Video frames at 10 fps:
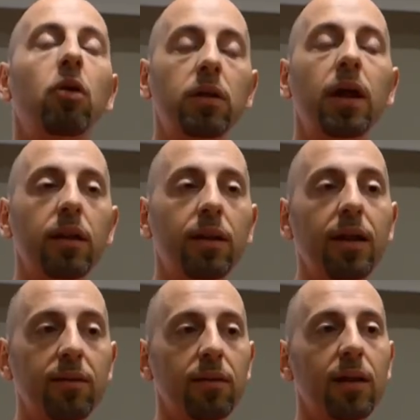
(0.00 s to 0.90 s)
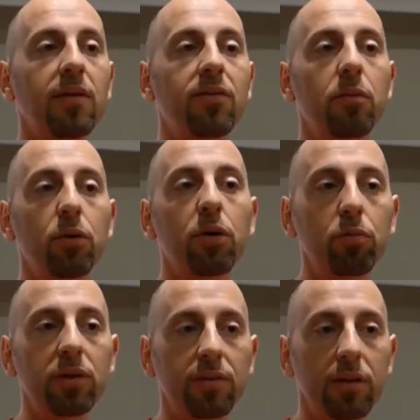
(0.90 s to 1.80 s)
So that's the beauty
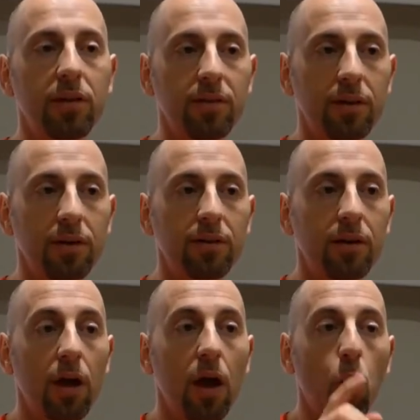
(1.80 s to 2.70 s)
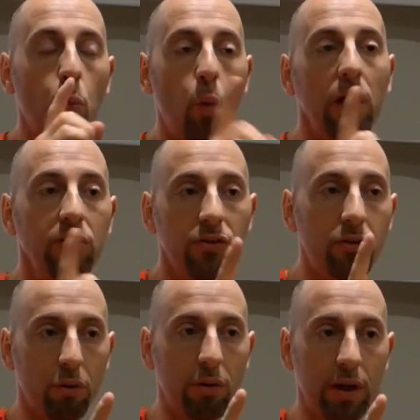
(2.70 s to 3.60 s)
with statistics. One
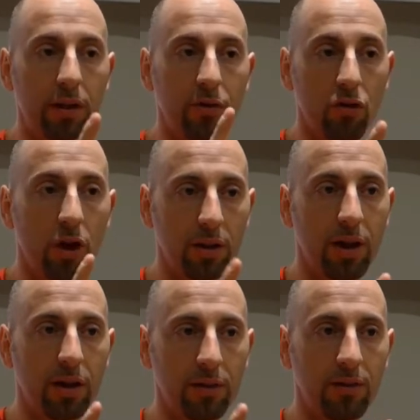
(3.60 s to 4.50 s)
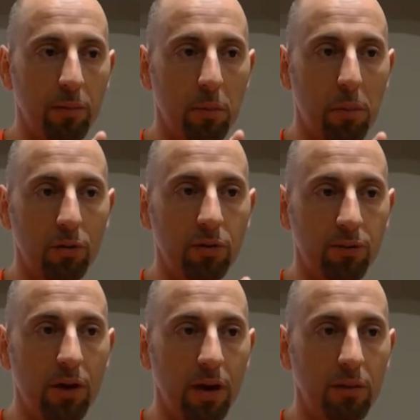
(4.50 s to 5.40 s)
story does not take the same amount
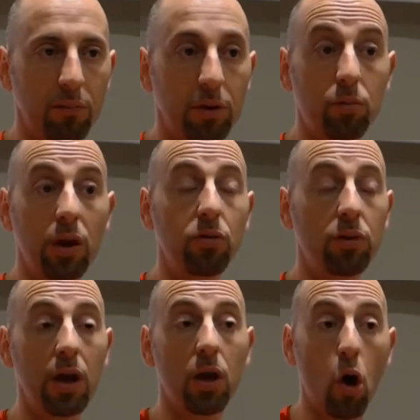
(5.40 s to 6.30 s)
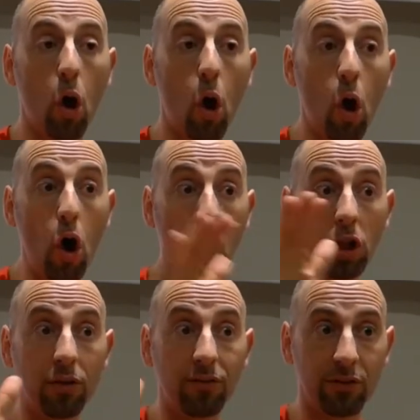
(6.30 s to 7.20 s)
of time. But when you take
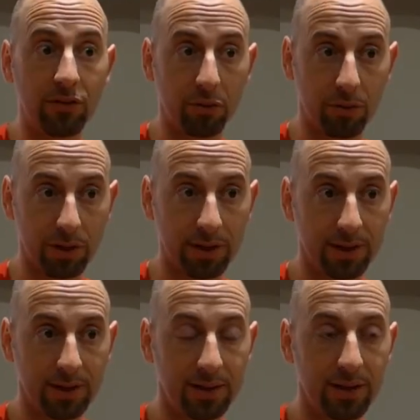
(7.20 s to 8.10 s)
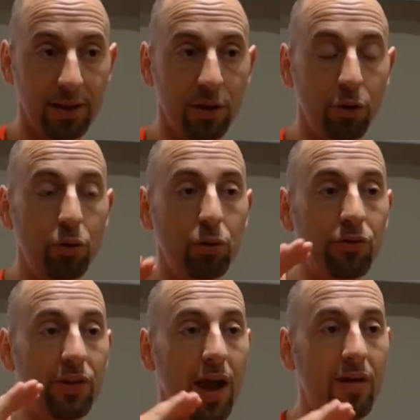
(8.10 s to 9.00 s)
all of the stories, you use the